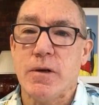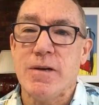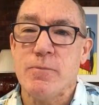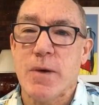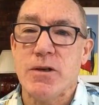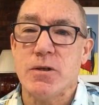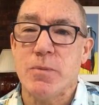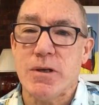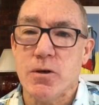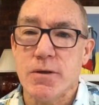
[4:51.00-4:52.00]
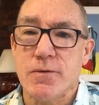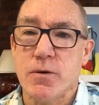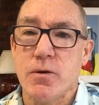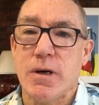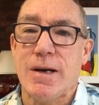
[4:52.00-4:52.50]
information to be
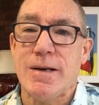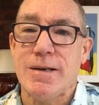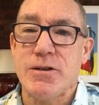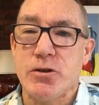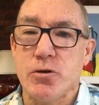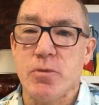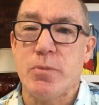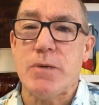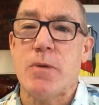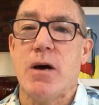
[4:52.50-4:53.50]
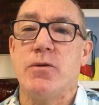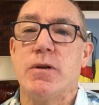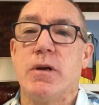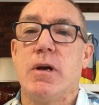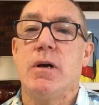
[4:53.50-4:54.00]
useful, it should be
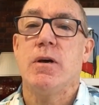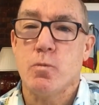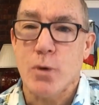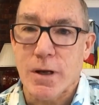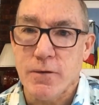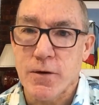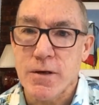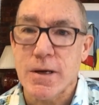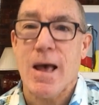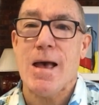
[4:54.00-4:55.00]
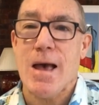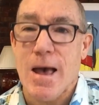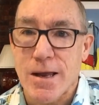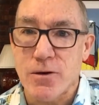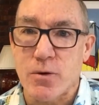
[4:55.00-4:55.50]
both relevant
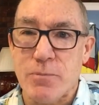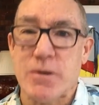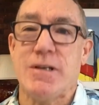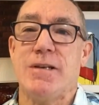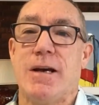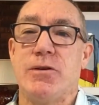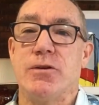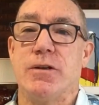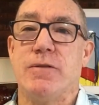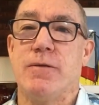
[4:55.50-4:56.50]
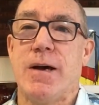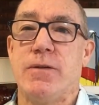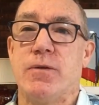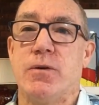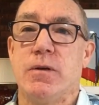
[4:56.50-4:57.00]
and representationally
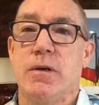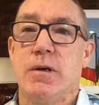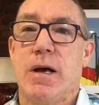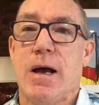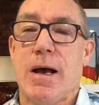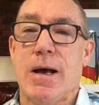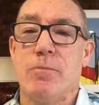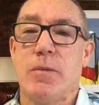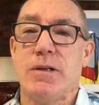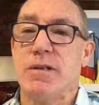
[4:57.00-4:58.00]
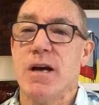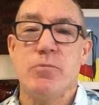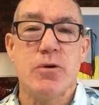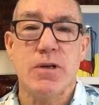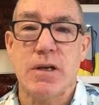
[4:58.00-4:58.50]
faithful. There's no
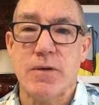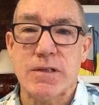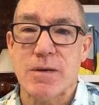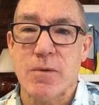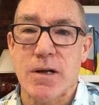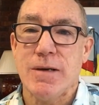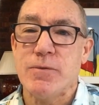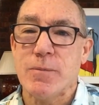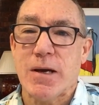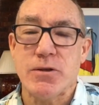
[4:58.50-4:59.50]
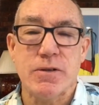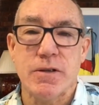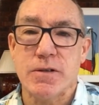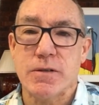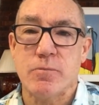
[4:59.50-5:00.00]
point giving someone information
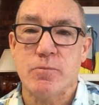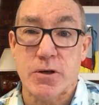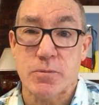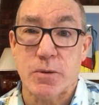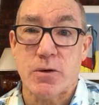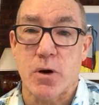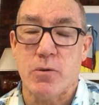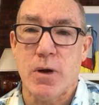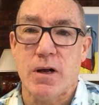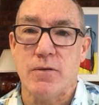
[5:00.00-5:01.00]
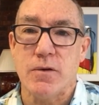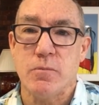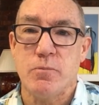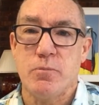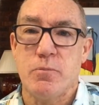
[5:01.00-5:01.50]
that's possibly quite relevant,
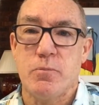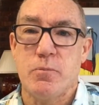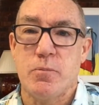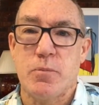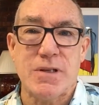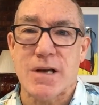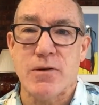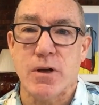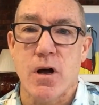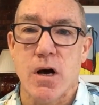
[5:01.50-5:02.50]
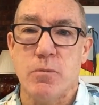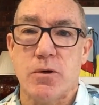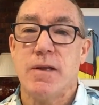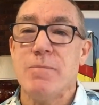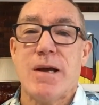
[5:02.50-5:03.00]
but it's
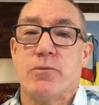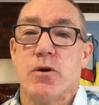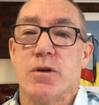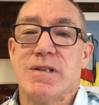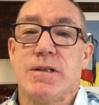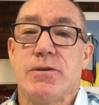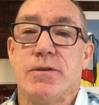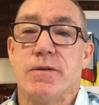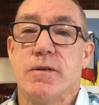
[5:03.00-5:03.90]
unreliable. They'll make wrong decisions,